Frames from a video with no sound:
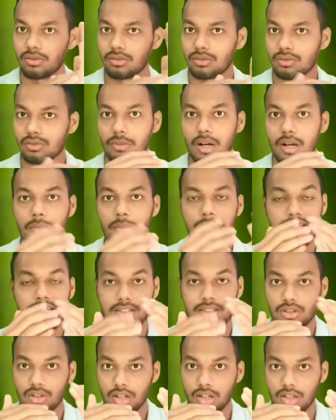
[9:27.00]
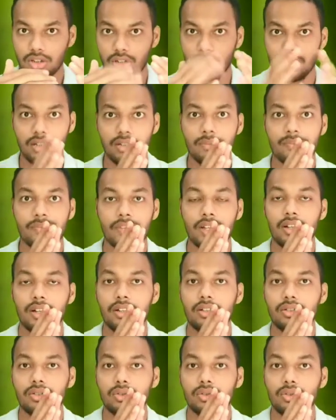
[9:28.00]
Chroma means soil color.
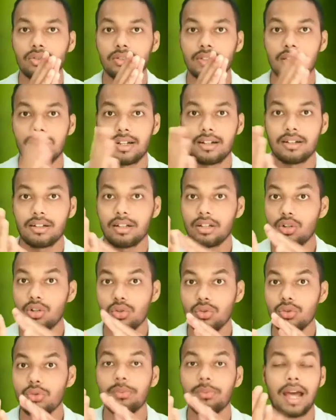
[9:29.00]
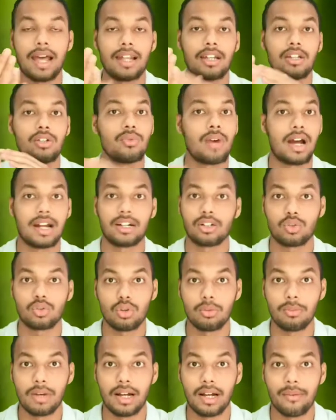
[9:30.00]
So there are hue, value, and
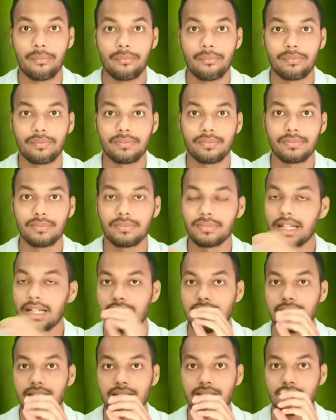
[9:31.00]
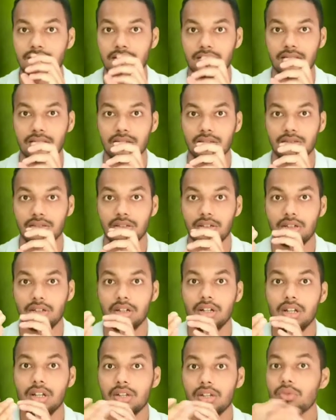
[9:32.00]
chroma. That is
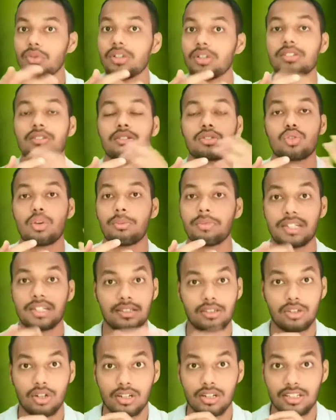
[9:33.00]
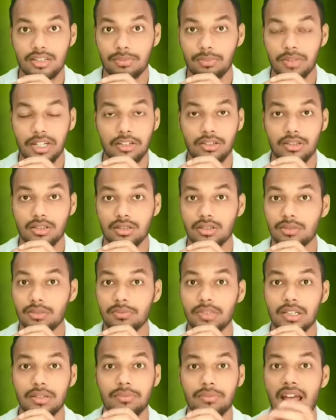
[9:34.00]
the hue is the dominant color
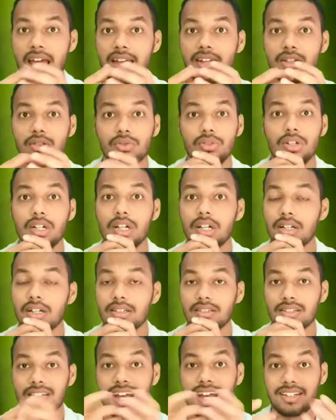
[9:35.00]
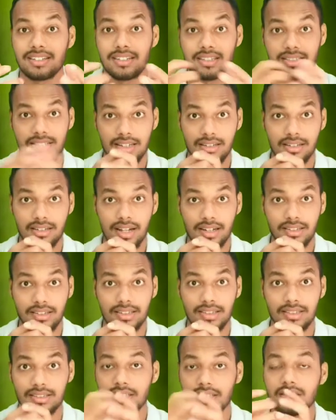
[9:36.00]
spectrum, then value is the lightness and
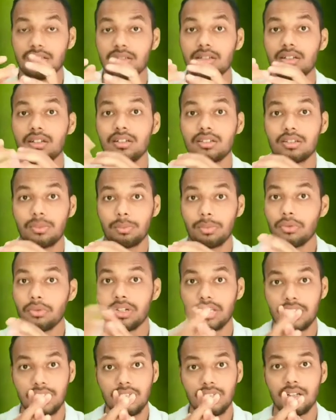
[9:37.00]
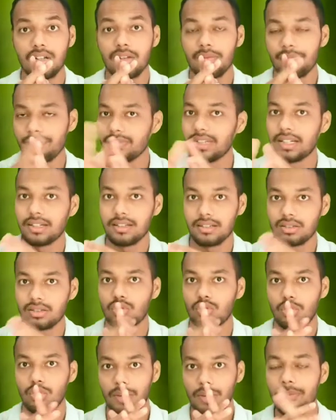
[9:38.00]
darkness, then the purity, that is
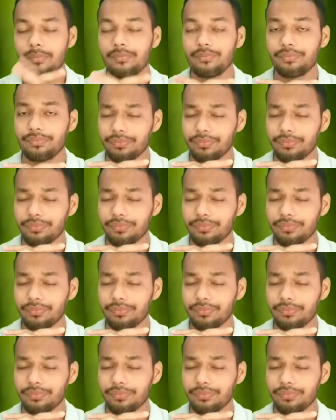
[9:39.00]
chroma.